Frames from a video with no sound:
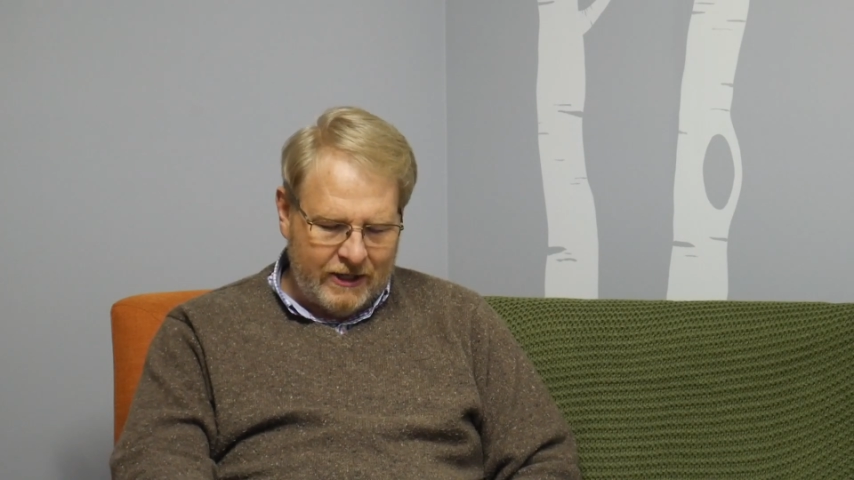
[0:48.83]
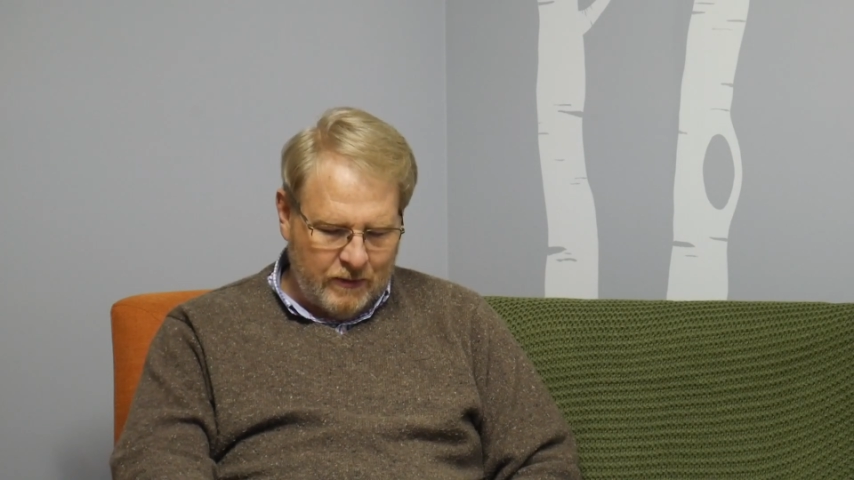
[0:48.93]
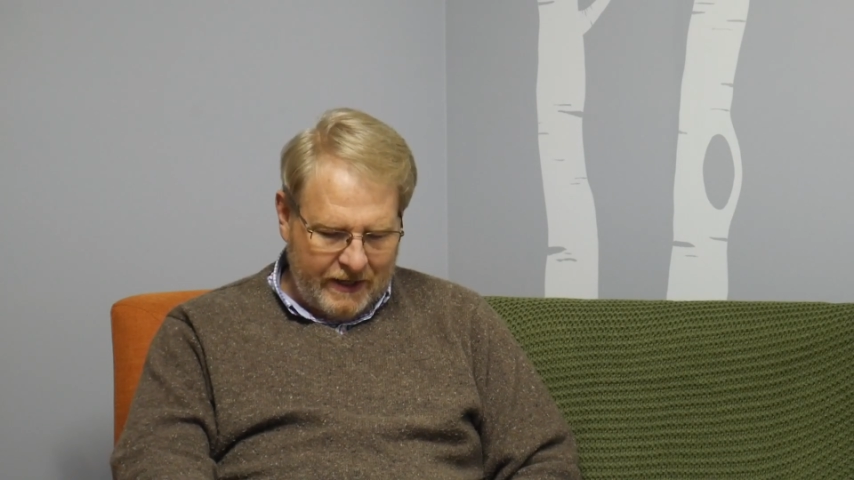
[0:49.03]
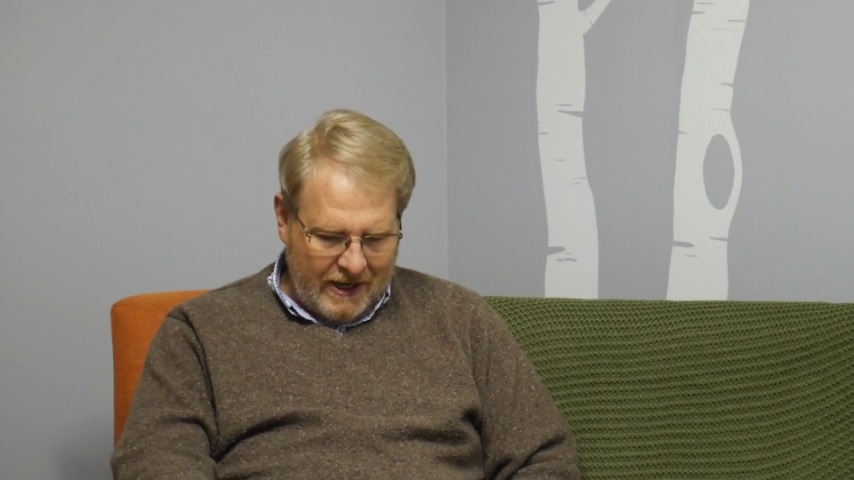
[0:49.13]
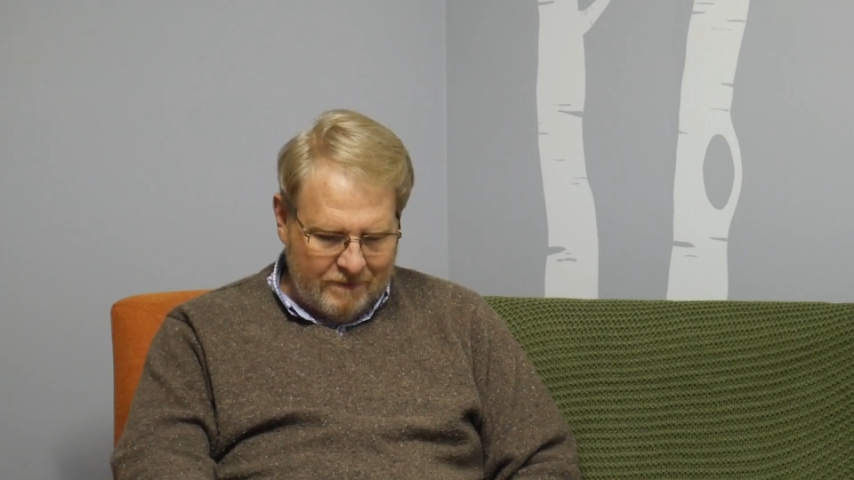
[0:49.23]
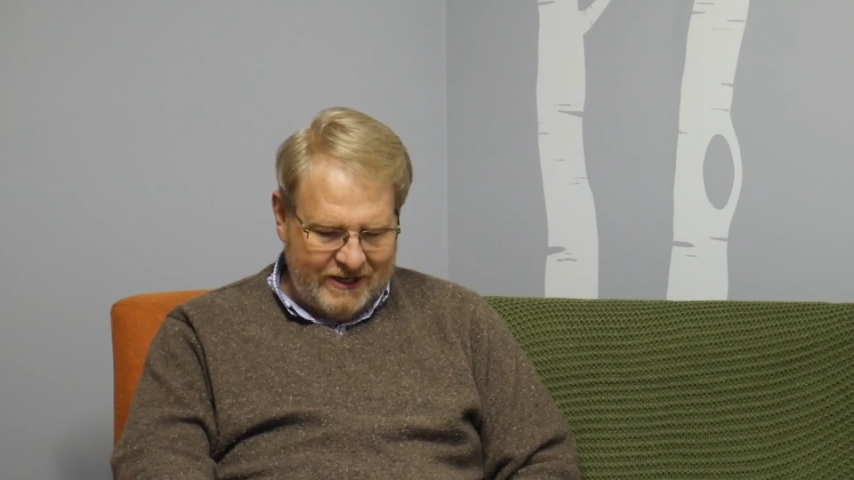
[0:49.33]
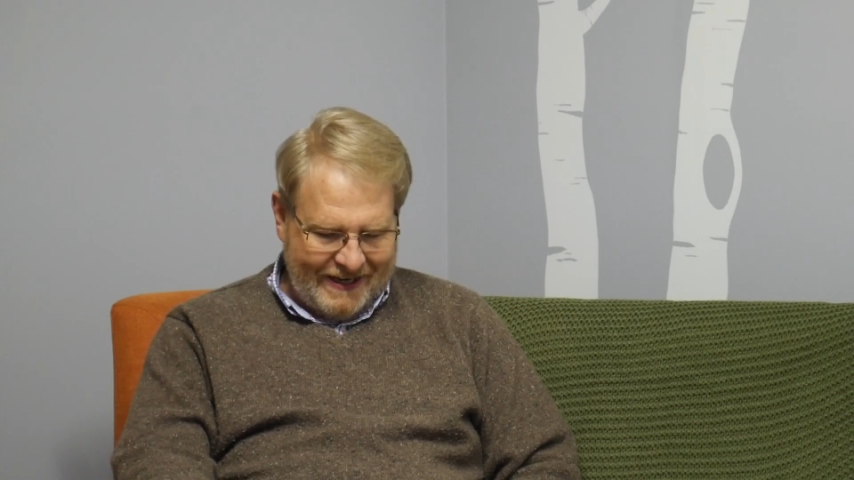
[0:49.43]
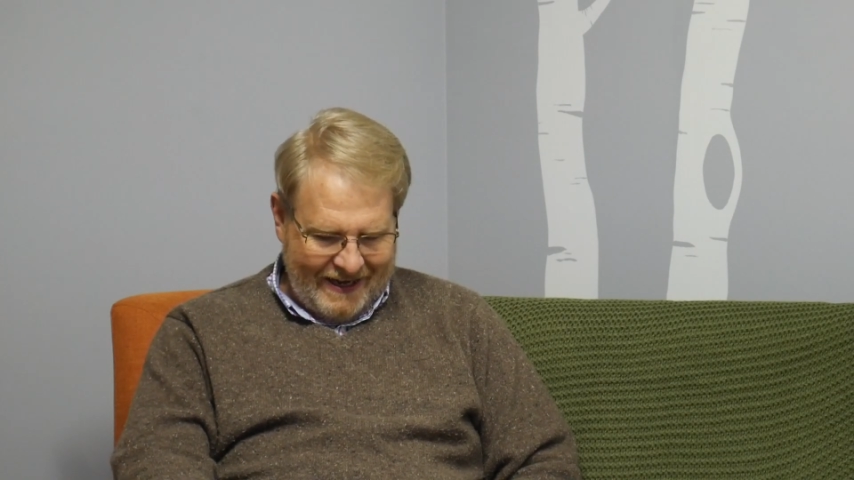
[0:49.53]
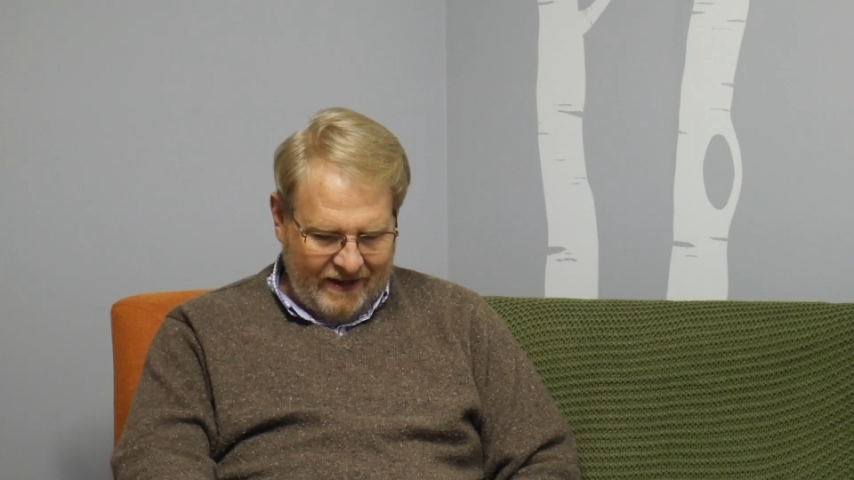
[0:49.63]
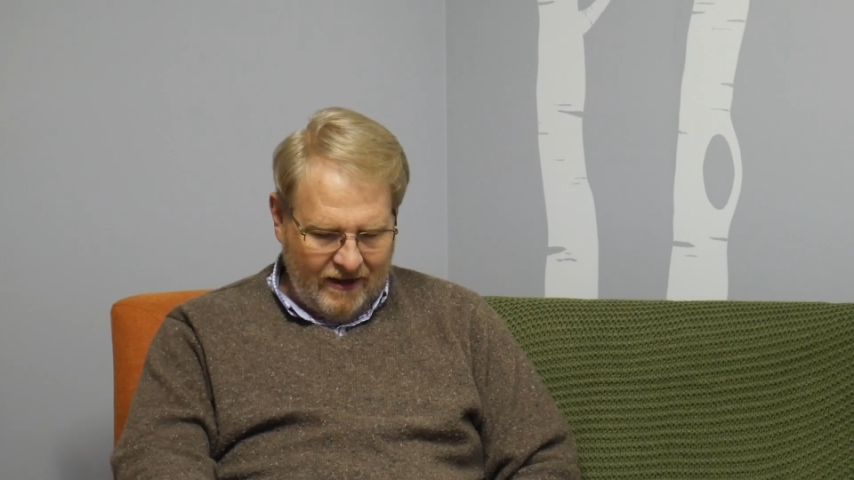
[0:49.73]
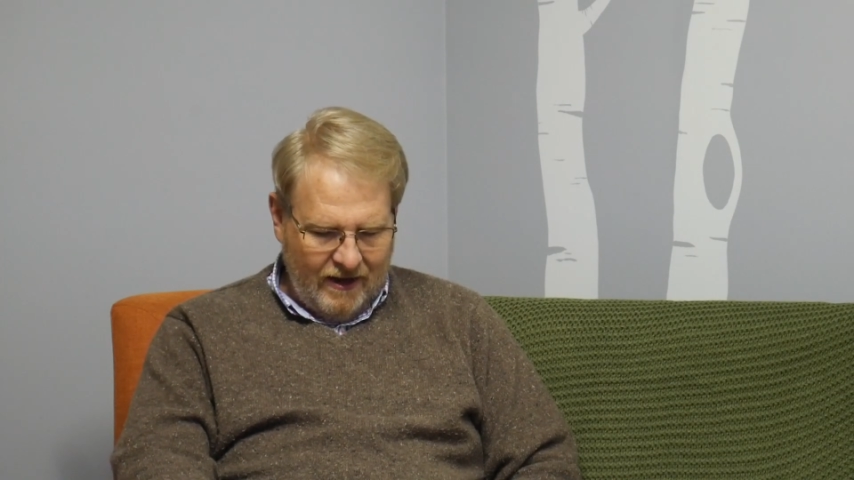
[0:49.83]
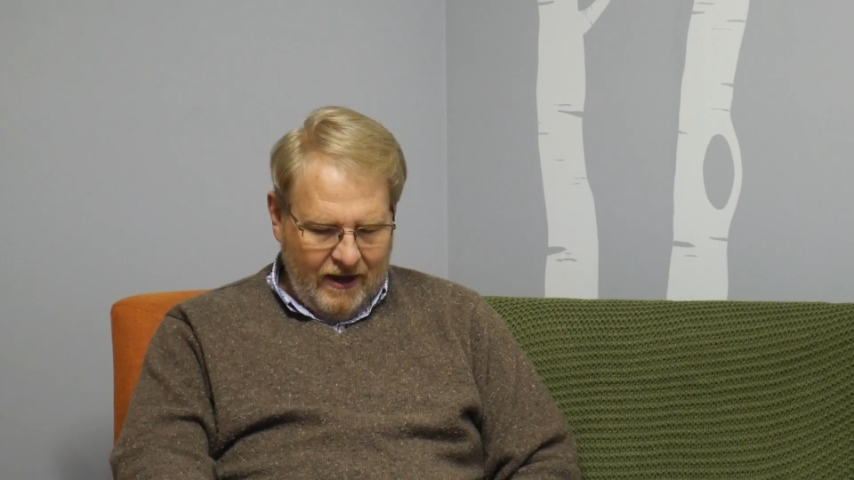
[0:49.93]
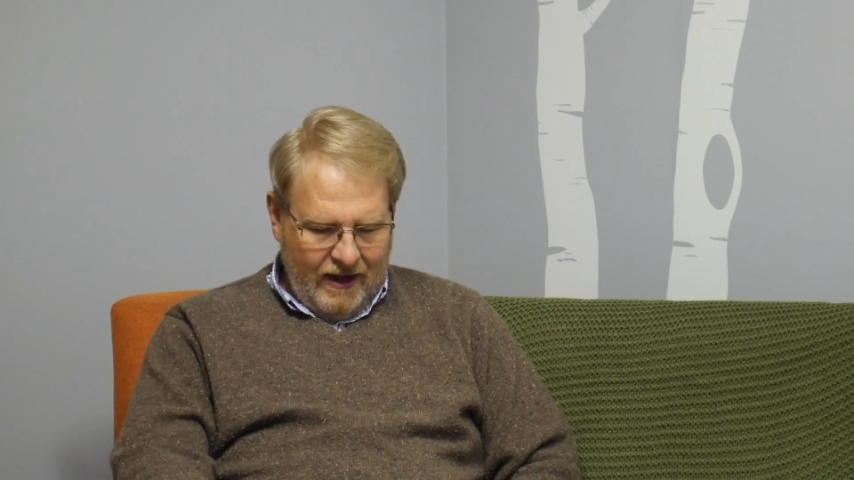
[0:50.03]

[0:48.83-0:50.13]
as we come together